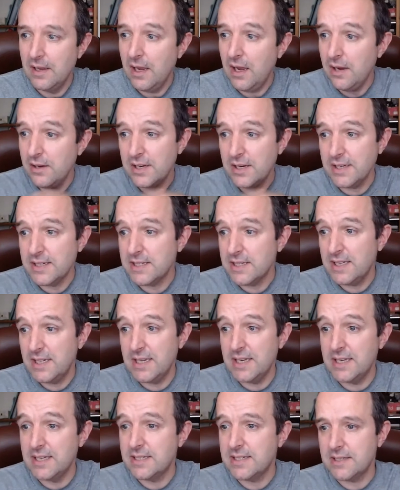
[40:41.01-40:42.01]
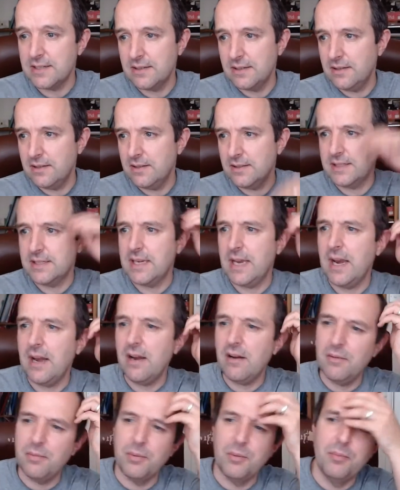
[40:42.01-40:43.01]
Okay, so this
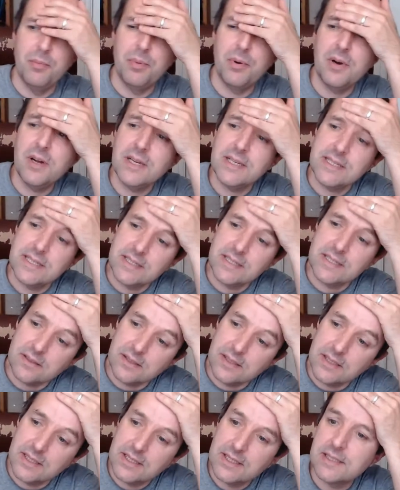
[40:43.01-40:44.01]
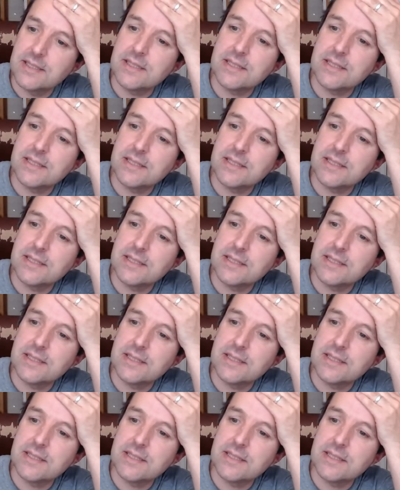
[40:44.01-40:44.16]
terrible prices on this.